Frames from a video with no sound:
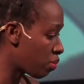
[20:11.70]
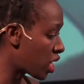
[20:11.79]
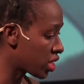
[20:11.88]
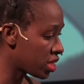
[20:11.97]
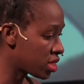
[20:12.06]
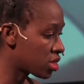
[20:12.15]

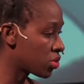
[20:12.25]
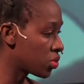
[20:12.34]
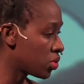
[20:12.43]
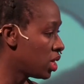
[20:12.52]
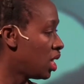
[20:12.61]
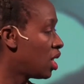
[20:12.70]
parties,
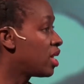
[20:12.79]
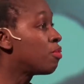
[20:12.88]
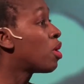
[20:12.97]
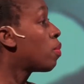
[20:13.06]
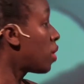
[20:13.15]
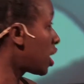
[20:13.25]
to hip
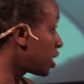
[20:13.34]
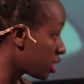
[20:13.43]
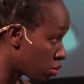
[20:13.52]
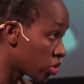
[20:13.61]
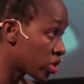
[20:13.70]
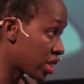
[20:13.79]
hop parties
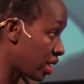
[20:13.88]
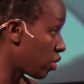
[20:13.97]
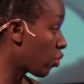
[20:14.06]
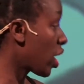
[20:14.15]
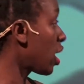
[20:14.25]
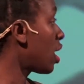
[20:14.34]
mostly,
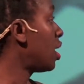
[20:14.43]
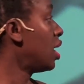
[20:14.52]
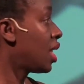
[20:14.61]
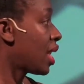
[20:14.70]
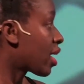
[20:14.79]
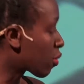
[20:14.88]
where
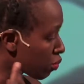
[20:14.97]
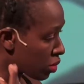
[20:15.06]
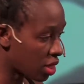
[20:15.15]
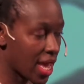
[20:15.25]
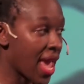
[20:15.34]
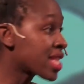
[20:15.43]
like
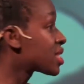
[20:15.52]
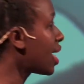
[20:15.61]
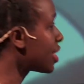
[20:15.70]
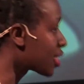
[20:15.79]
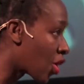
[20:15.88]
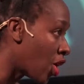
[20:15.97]

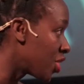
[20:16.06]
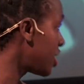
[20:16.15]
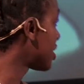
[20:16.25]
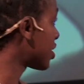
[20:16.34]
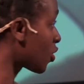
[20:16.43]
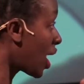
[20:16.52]
Engtans and all
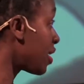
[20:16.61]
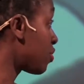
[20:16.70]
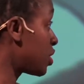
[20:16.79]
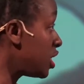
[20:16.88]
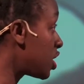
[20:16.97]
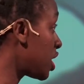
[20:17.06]
that. So I
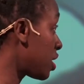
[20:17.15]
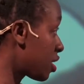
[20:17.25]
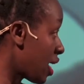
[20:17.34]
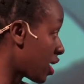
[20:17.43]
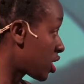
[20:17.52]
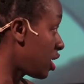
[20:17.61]
DJ'd
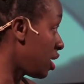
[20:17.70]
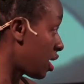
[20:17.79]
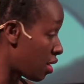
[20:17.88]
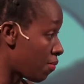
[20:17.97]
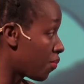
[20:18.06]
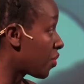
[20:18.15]
actually
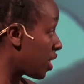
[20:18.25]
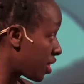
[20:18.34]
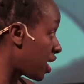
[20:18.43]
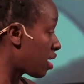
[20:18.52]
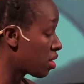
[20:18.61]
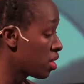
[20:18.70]

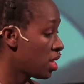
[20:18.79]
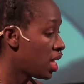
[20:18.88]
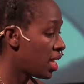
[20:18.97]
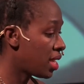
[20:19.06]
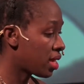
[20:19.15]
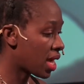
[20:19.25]
there,
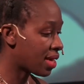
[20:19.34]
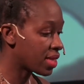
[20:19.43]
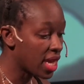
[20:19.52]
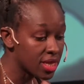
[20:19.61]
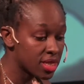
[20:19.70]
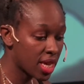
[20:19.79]
and
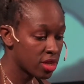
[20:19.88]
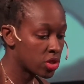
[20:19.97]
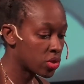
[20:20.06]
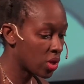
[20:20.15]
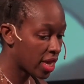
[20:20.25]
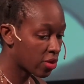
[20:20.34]
I started
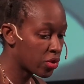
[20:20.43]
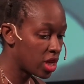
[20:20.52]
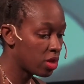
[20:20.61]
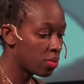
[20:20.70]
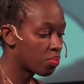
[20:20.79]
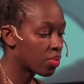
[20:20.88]
to like
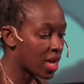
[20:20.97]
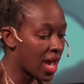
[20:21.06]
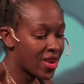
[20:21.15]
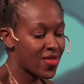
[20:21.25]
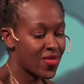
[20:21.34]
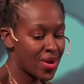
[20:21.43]
really
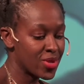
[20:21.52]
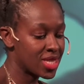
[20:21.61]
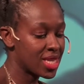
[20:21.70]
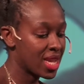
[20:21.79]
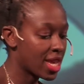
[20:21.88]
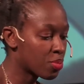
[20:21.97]
kind of, I would
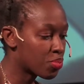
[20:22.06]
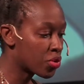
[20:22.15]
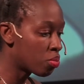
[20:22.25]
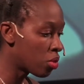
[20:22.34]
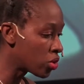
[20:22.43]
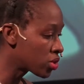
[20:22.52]
say, like
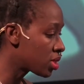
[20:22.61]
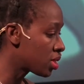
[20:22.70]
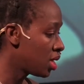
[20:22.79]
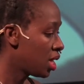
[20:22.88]
promote